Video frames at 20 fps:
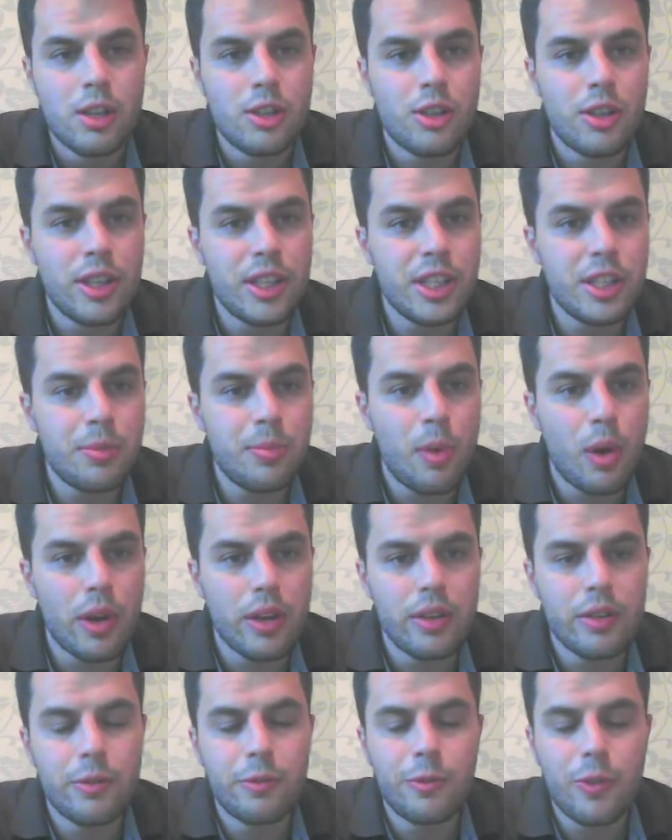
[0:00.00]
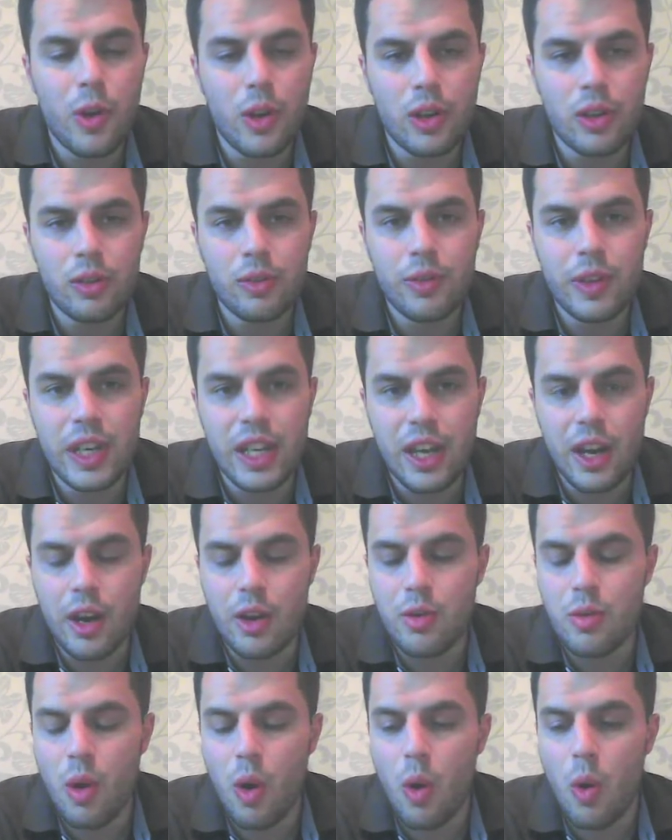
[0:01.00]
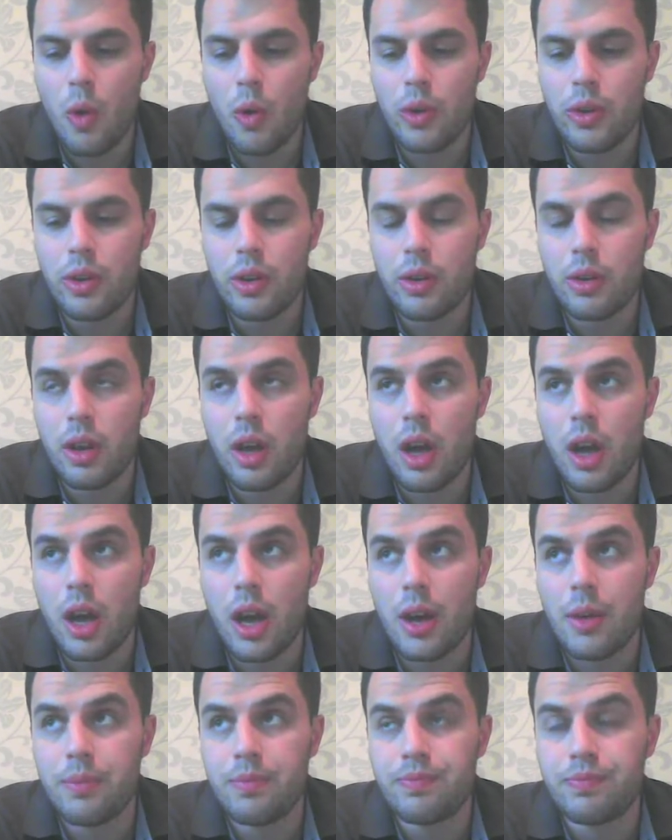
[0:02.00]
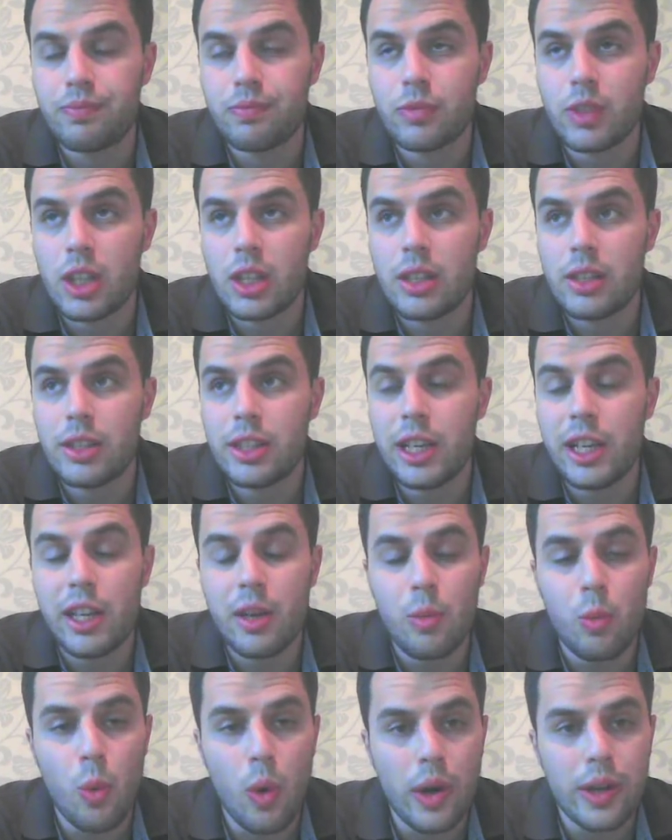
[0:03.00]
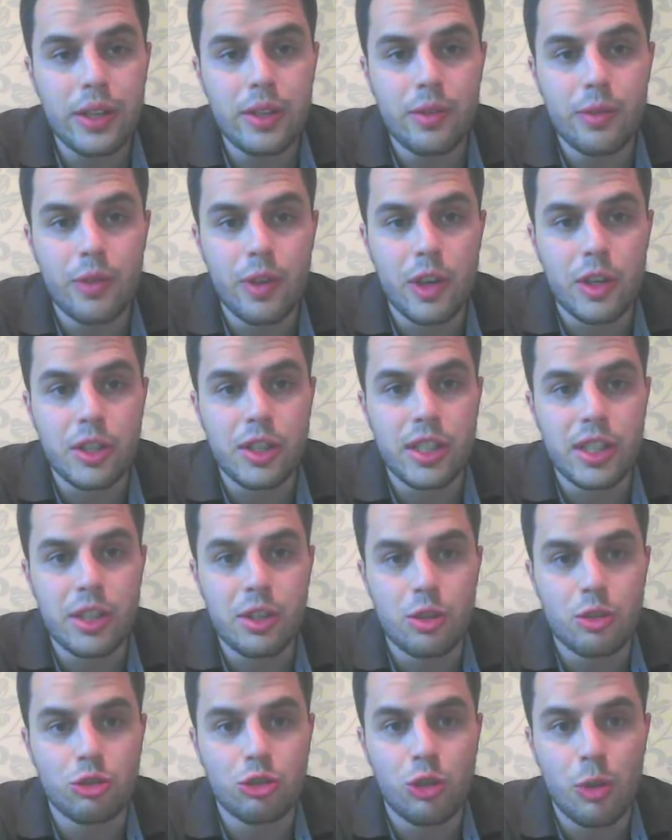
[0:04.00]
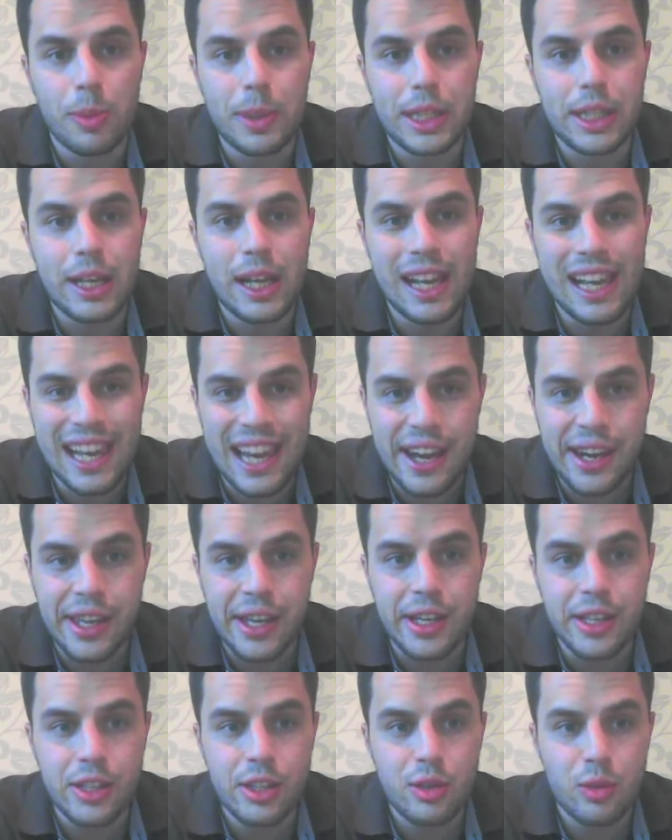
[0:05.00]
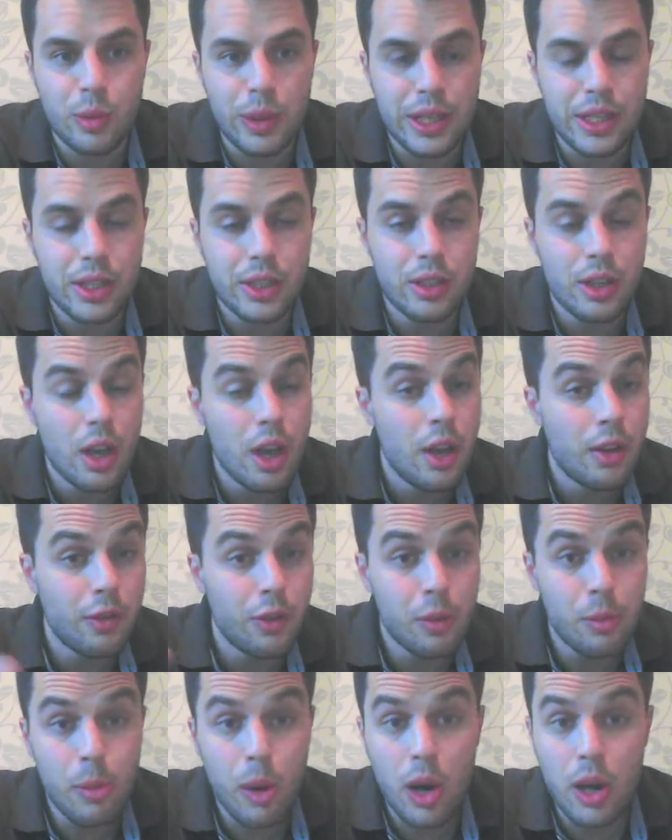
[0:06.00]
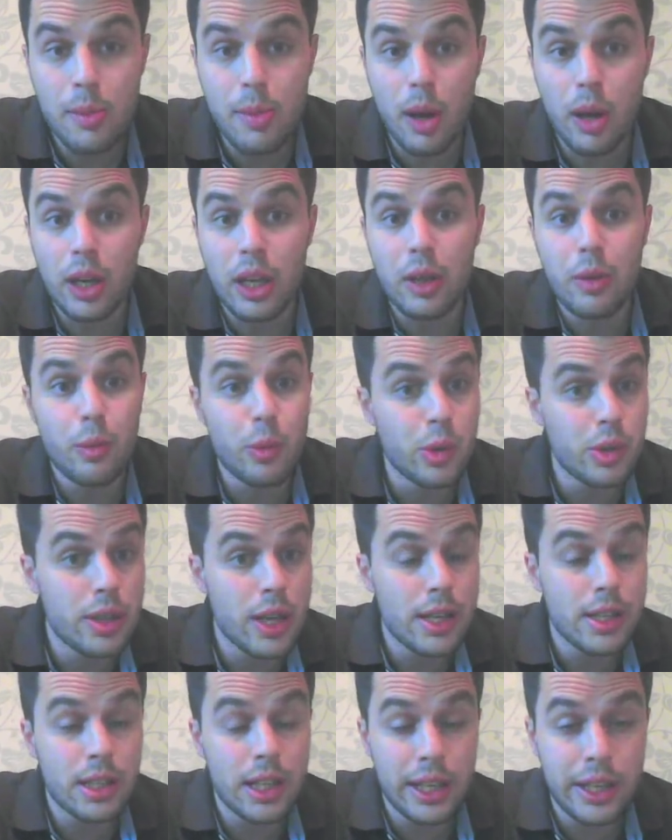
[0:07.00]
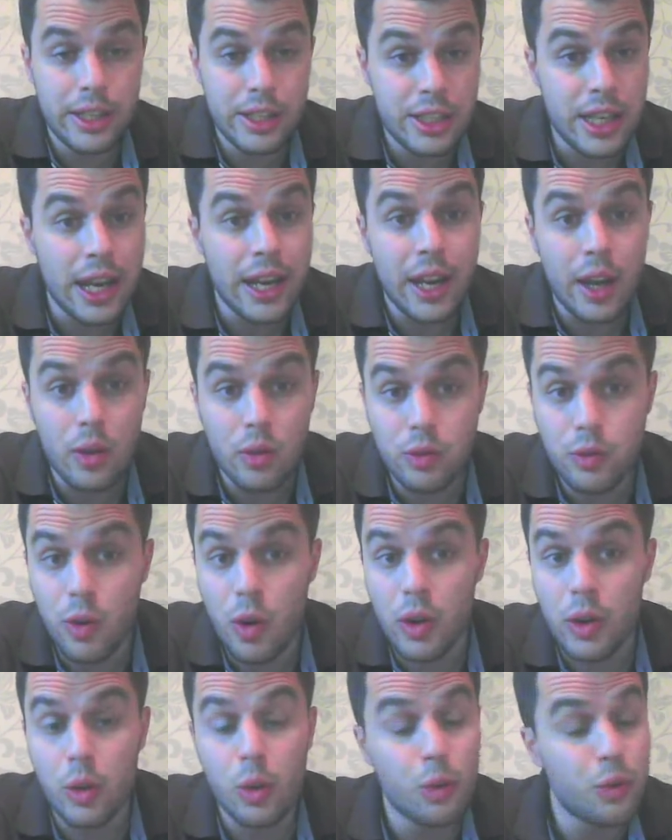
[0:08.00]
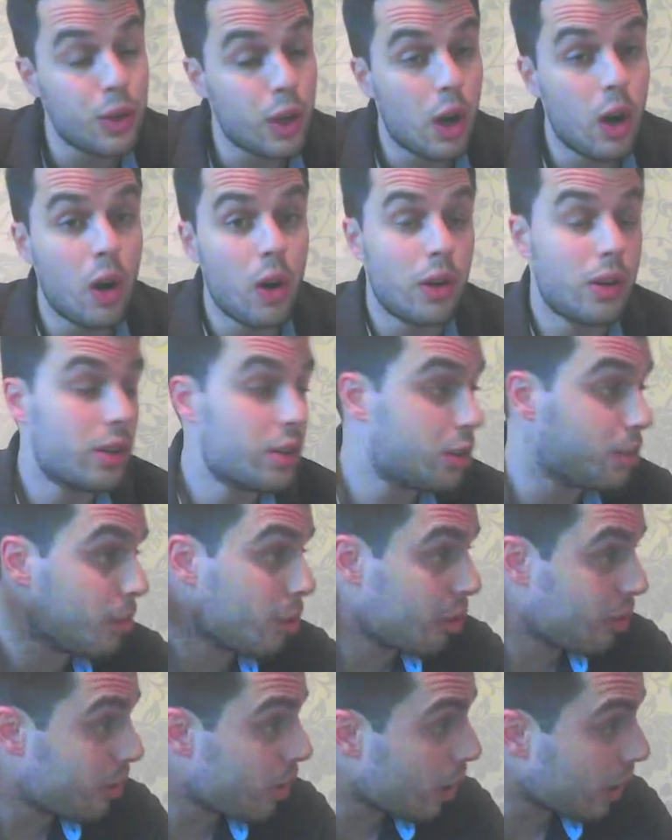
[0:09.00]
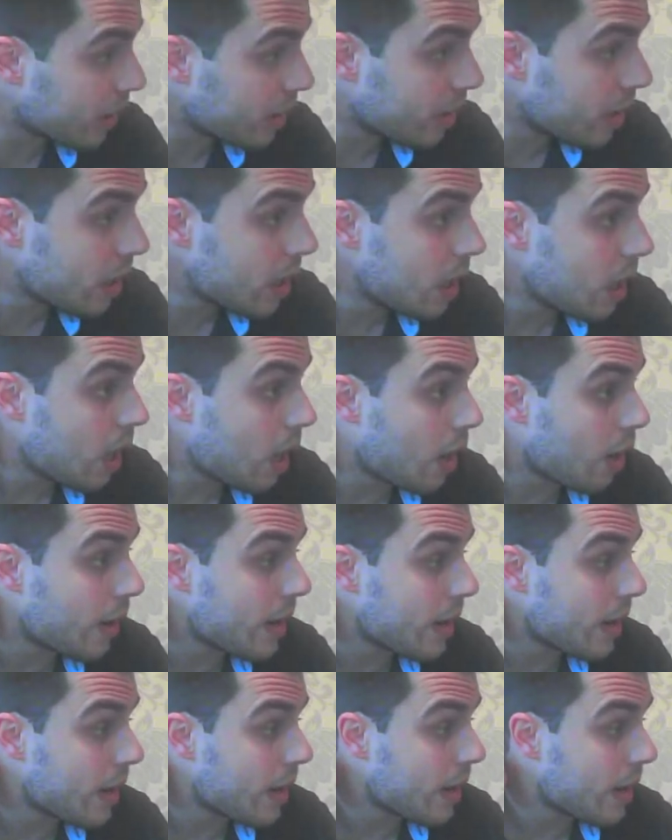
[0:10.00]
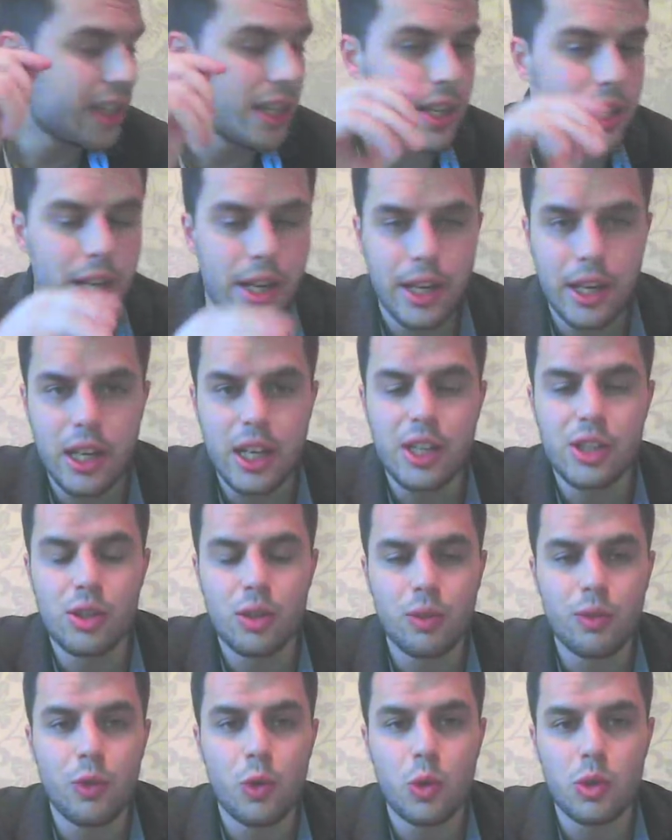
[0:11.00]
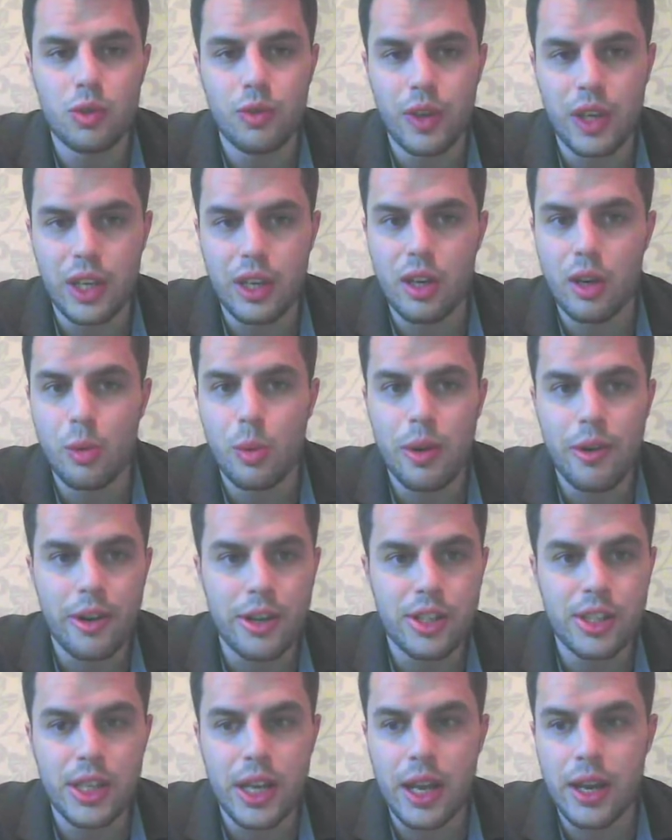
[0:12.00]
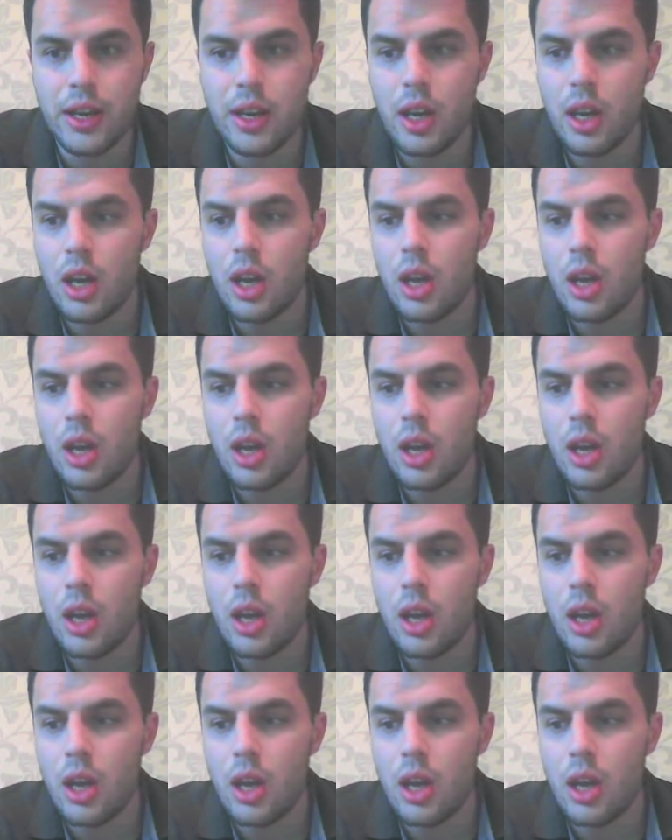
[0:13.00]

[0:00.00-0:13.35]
So this is my final video on Dillian Whyte versus Robert Helenius, which for my money was actually the standout fight of the card tomorrow night. I actually did an initial thoughts video where I said,